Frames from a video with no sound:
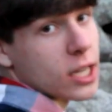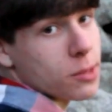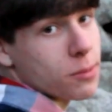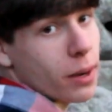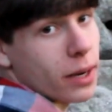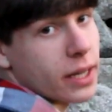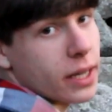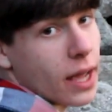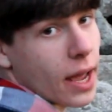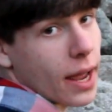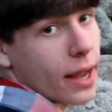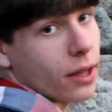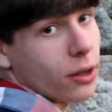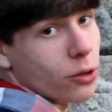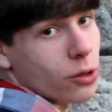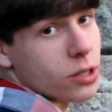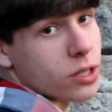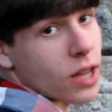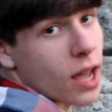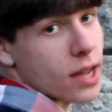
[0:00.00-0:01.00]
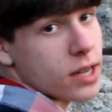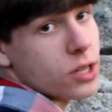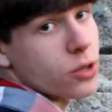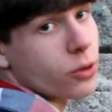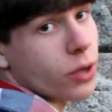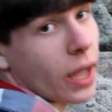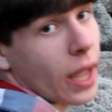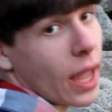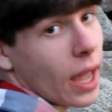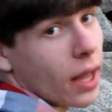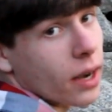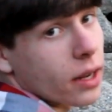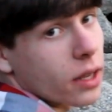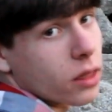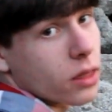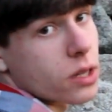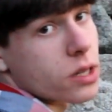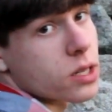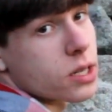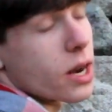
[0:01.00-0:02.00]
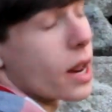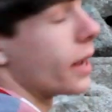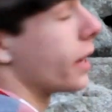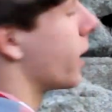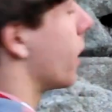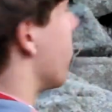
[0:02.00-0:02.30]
as many angles as you can in the snake.